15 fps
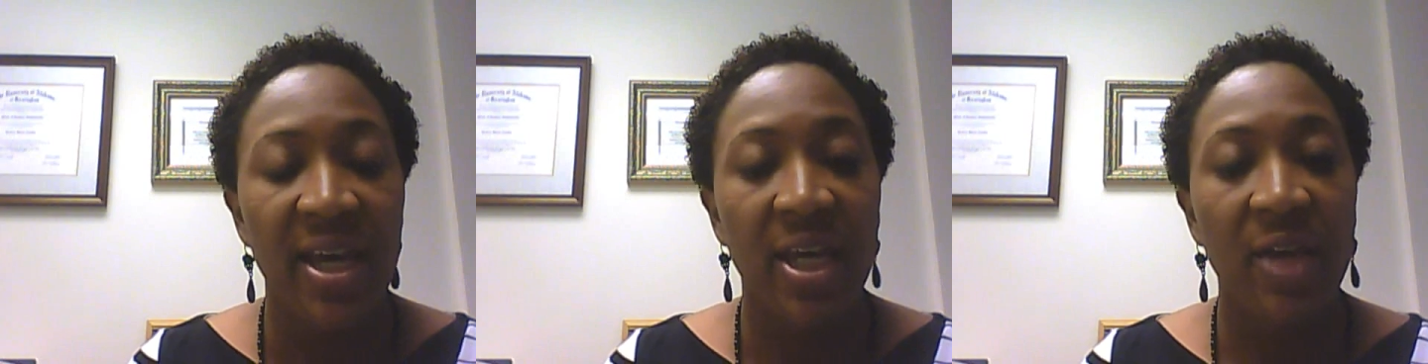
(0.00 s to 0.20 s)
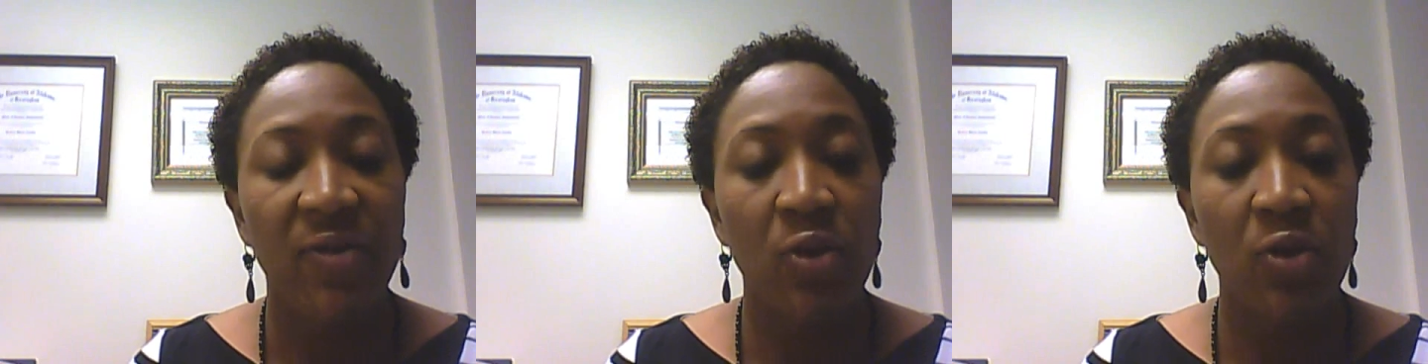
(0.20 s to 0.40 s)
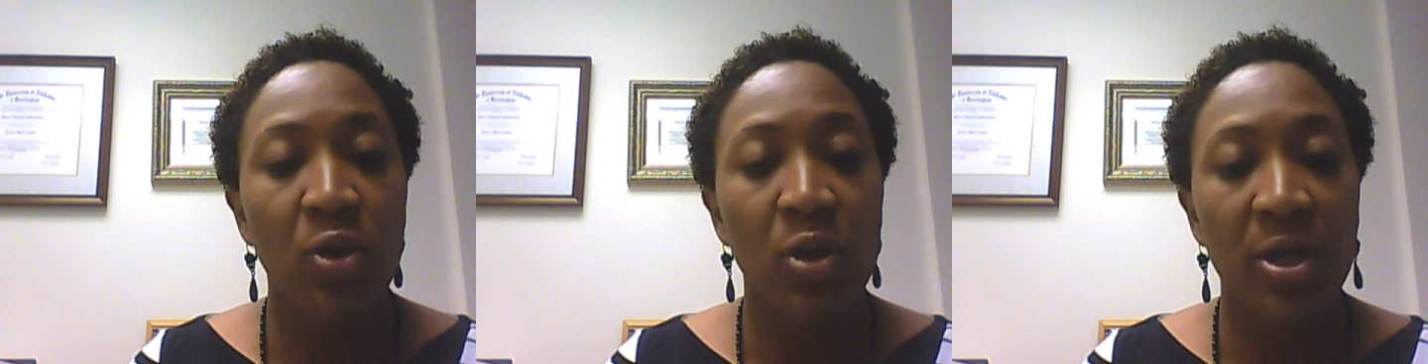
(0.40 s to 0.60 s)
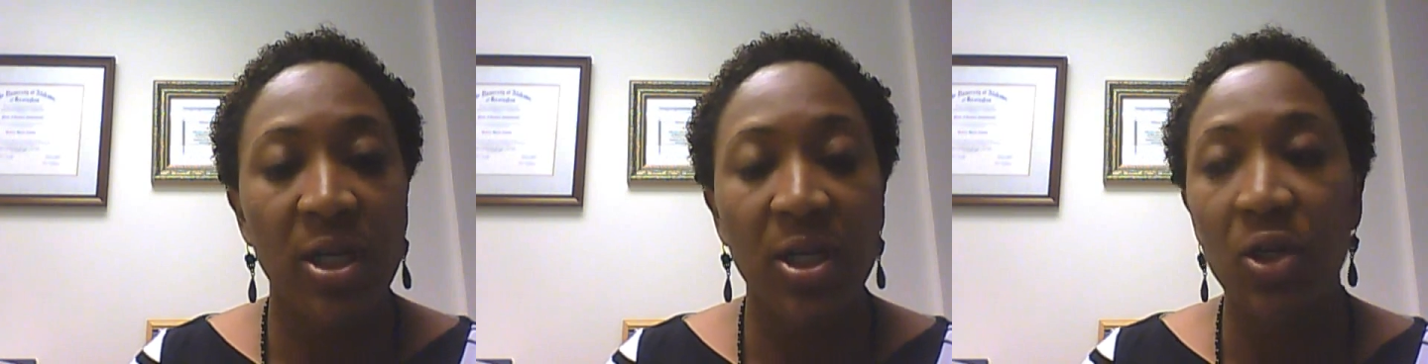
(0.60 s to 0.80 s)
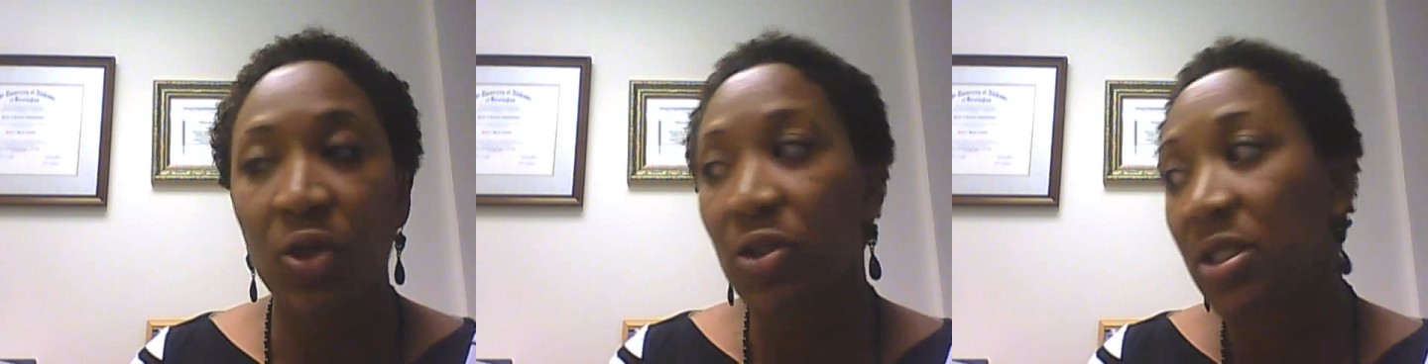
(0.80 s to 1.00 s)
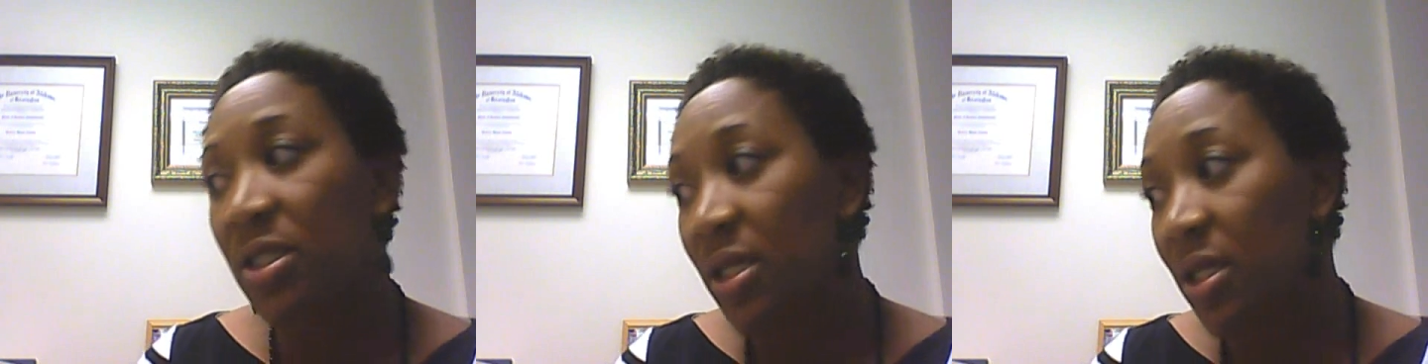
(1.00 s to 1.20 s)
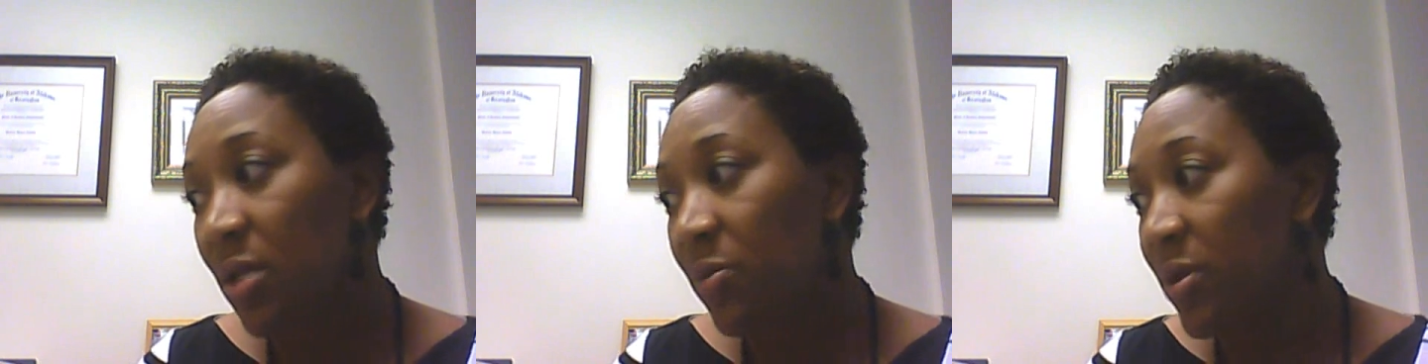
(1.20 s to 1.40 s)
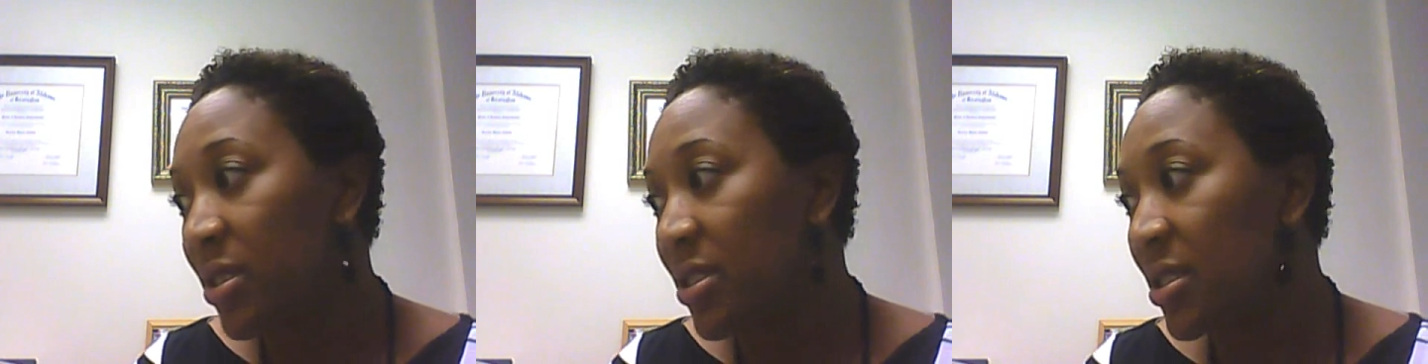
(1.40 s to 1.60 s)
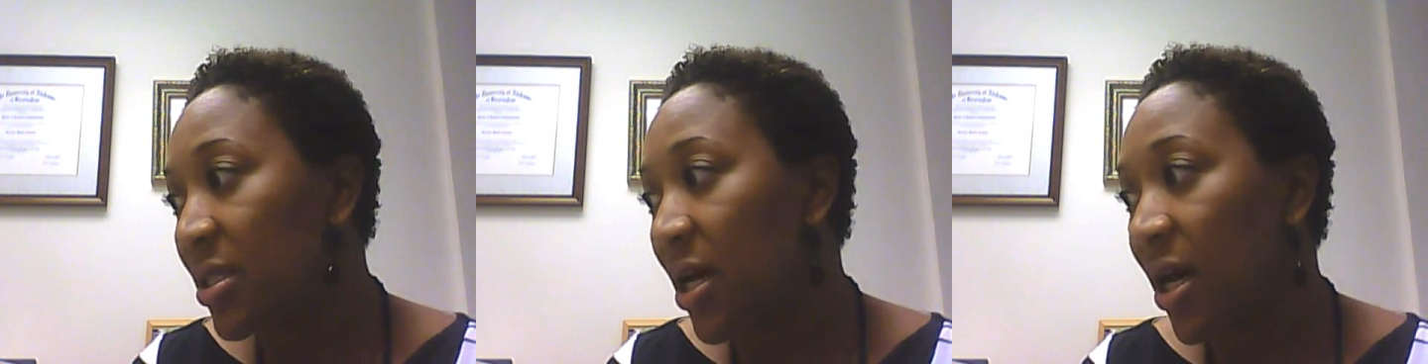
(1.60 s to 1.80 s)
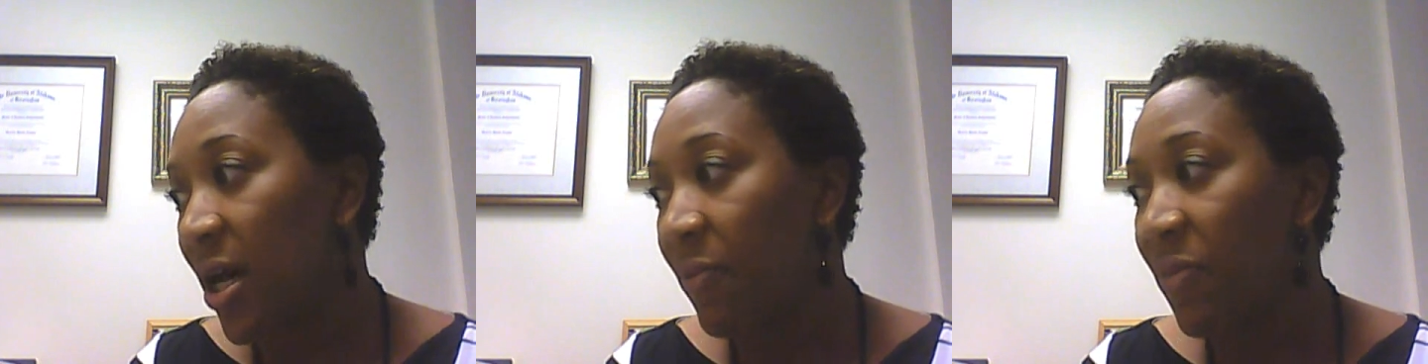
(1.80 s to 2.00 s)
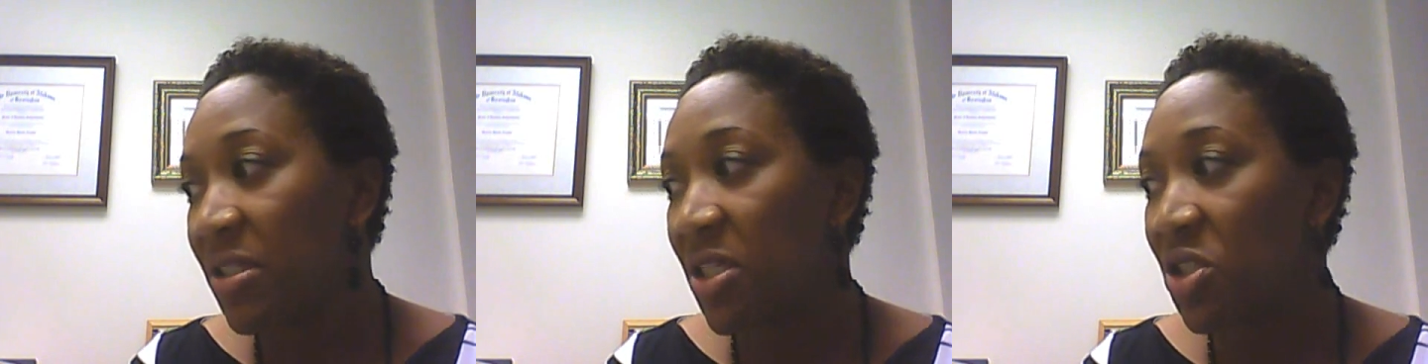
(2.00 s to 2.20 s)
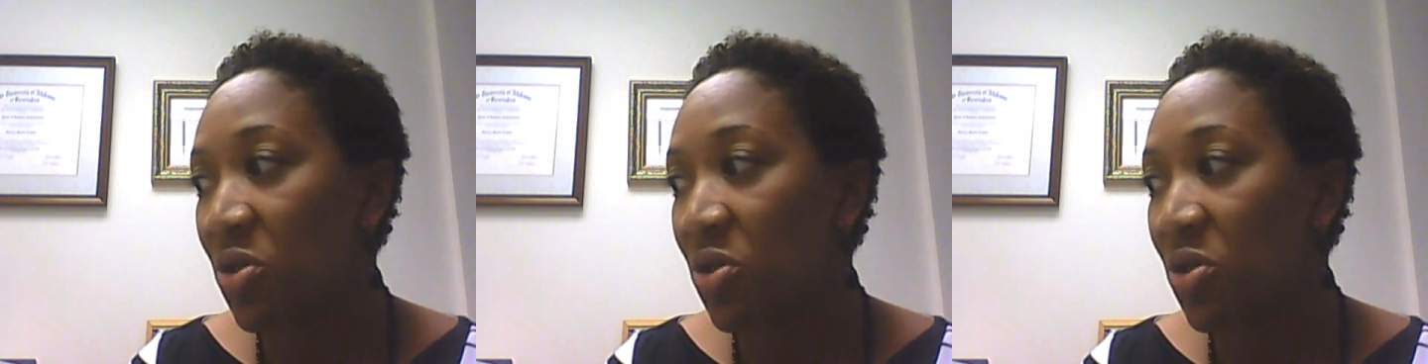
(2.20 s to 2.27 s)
If you look in your syllabus, the